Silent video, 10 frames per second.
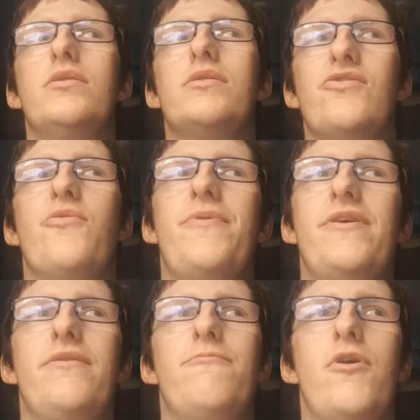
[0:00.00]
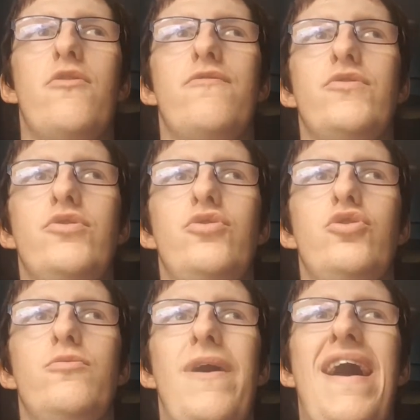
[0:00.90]
So it'll be both
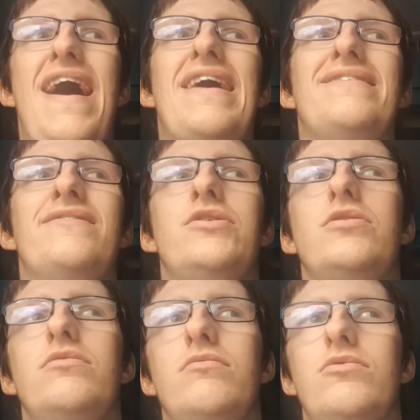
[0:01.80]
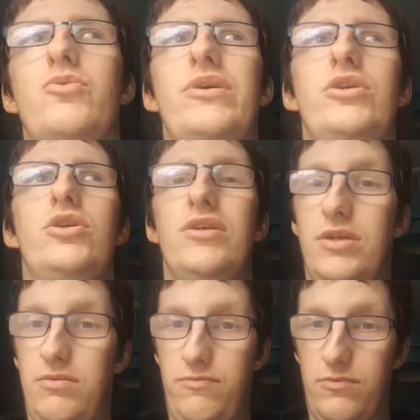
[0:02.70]
YouTube and Twitch
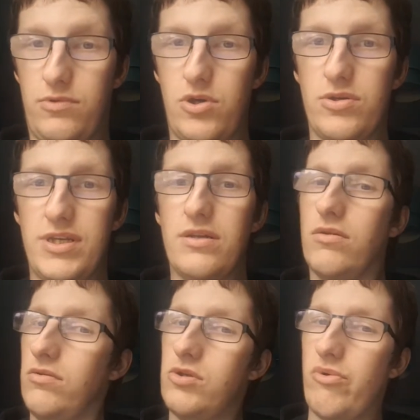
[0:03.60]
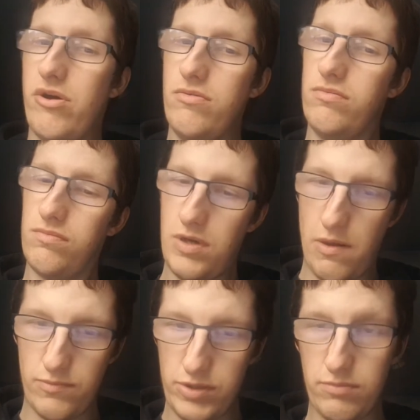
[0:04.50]
content as well.
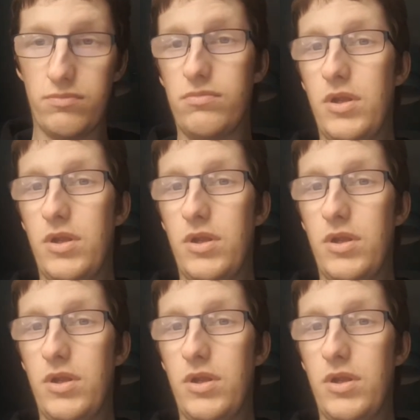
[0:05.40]
So